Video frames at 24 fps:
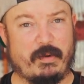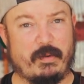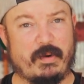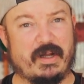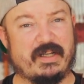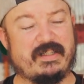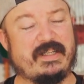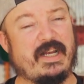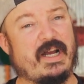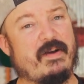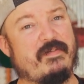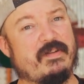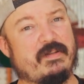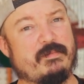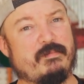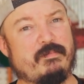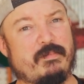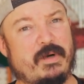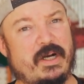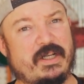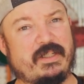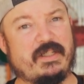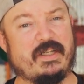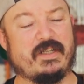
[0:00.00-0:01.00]
We want to take off as
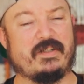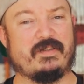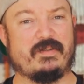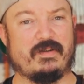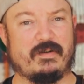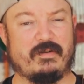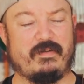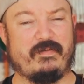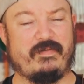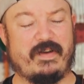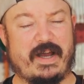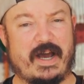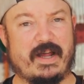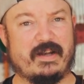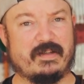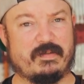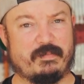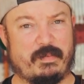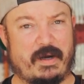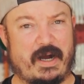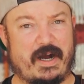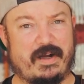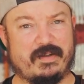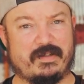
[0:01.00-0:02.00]
much external fat
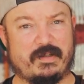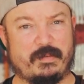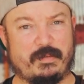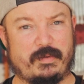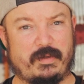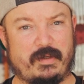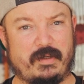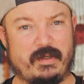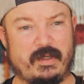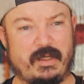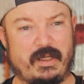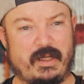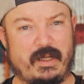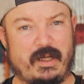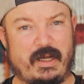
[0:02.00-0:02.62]
as possible